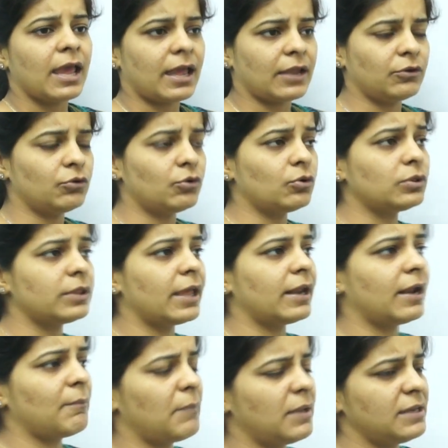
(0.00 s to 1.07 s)
And you know, there
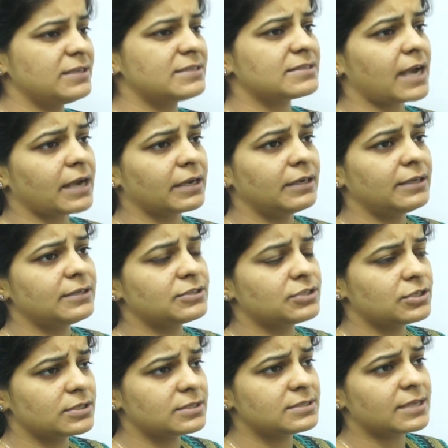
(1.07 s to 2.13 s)
are many
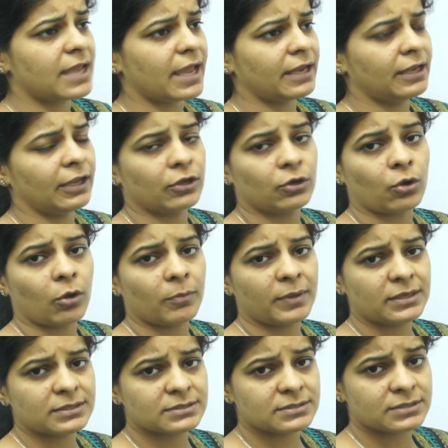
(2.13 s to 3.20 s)
statisticians and
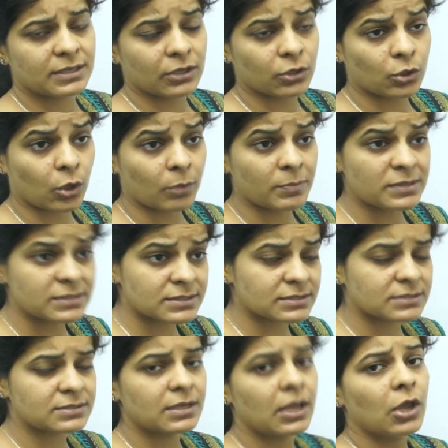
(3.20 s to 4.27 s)

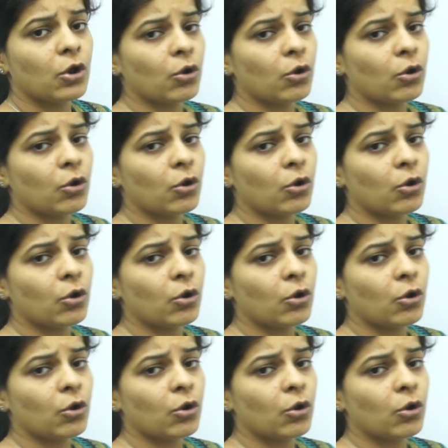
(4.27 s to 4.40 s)
economists